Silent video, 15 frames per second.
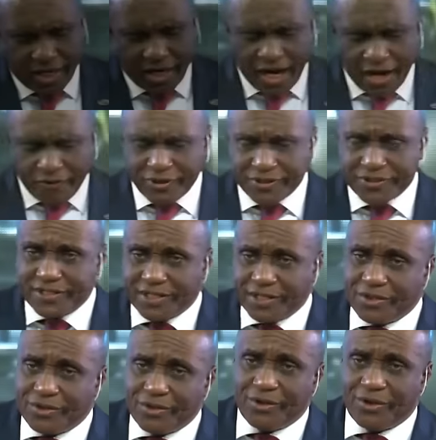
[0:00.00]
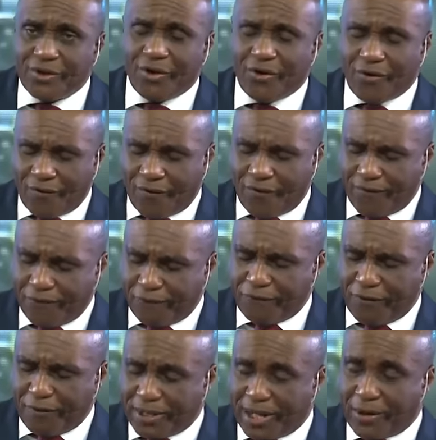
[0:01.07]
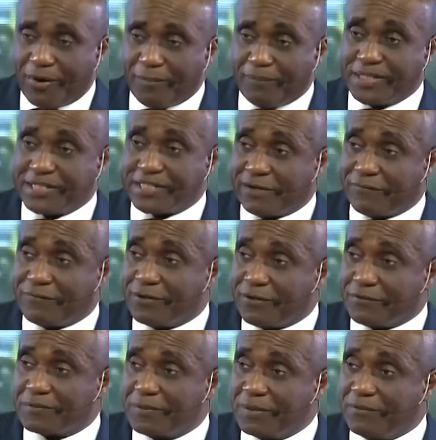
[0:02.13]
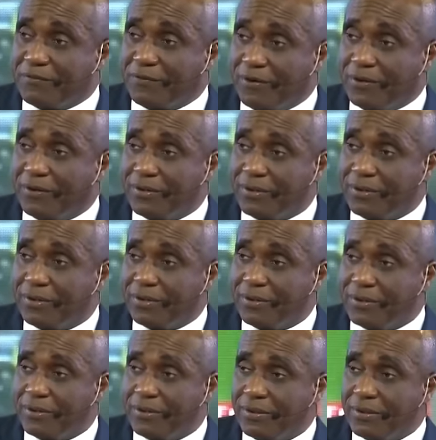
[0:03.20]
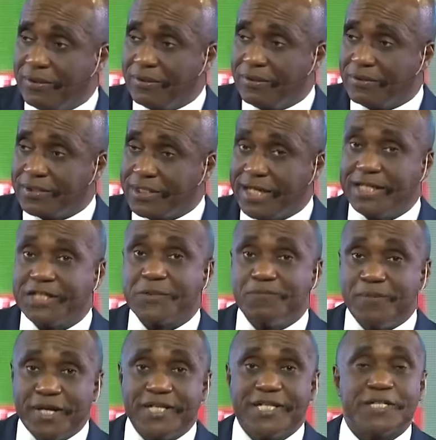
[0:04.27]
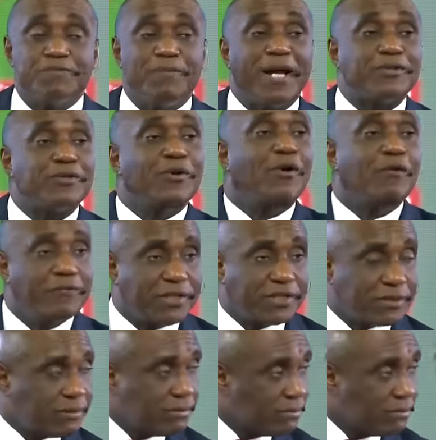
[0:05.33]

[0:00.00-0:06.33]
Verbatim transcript: Have you seen Formula One person afraid of speed before? The speed is part of it.